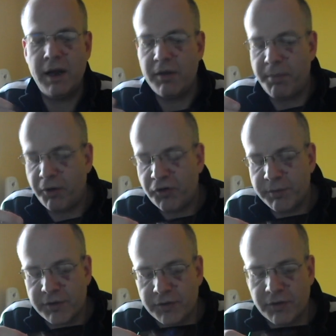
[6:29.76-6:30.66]
Now at the
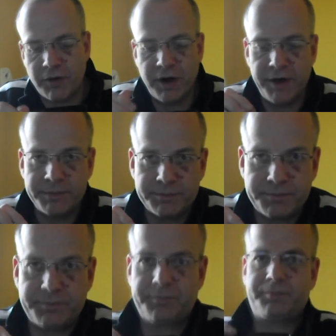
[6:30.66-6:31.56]
bottom of the screen,
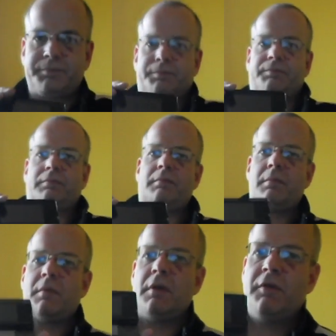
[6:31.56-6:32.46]

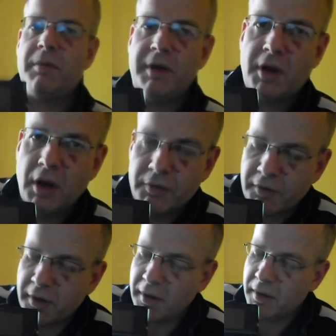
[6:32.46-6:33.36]
a bit
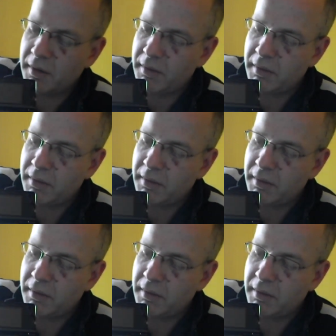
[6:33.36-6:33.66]
closer here,